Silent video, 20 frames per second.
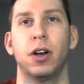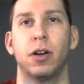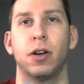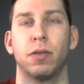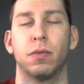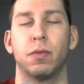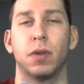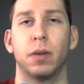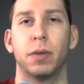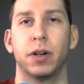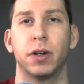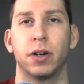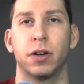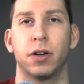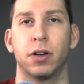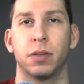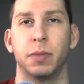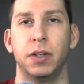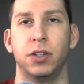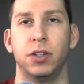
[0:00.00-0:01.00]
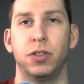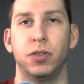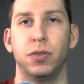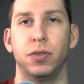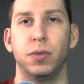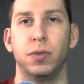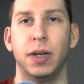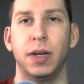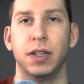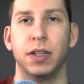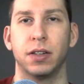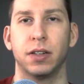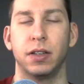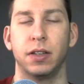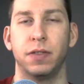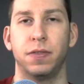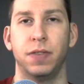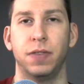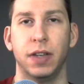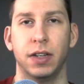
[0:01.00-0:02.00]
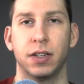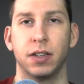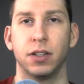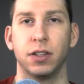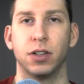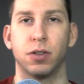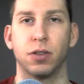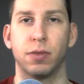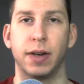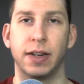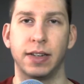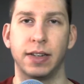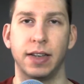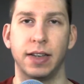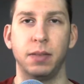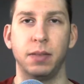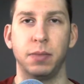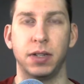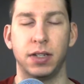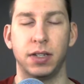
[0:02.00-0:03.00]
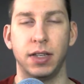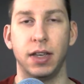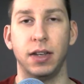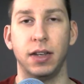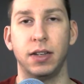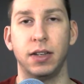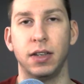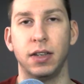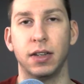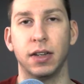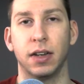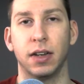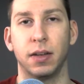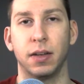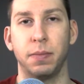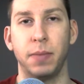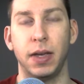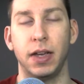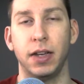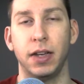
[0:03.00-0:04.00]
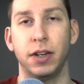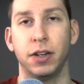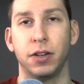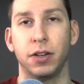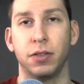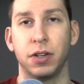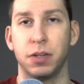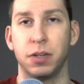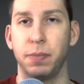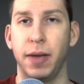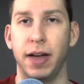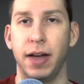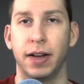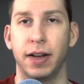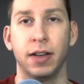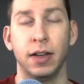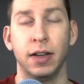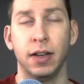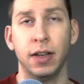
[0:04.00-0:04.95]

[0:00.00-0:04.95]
Robert Kirkman to basically fix and correct any mistakes he kind of made, you know, because back,